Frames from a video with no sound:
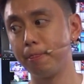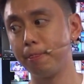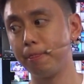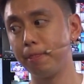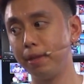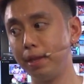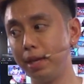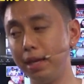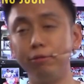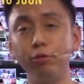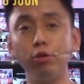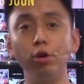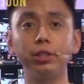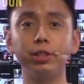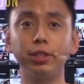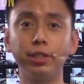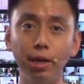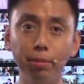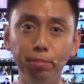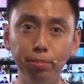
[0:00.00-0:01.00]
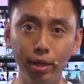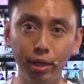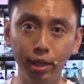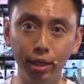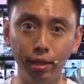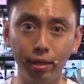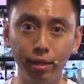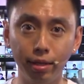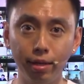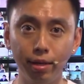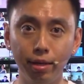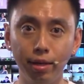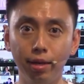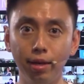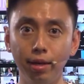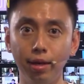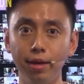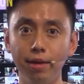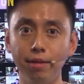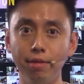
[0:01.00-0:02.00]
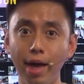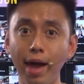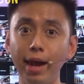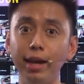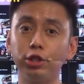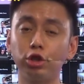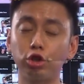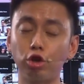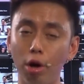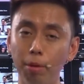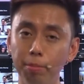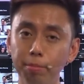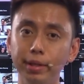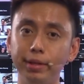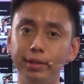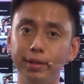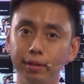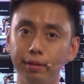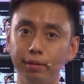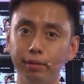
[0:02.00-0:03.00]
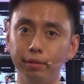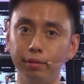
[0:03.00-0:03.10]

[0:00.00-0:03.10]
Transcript: If you are somebody that is committed